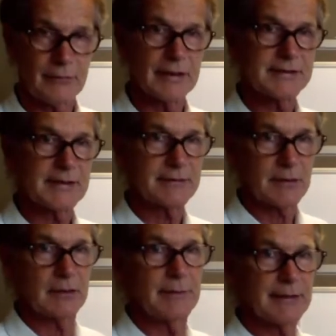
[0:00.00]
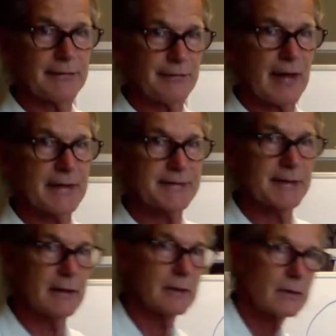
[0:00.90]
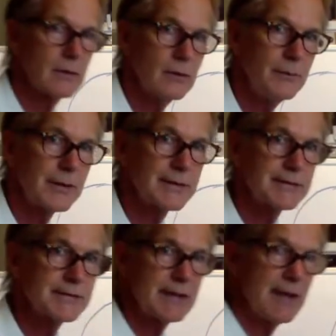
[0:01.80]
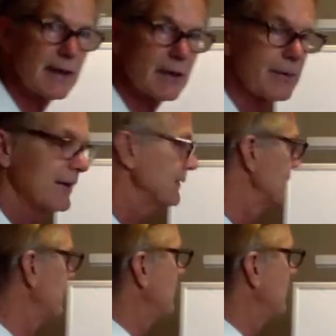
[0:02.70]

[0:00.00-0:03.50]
Let's say it could be a fat cell. Hope you can see that all right.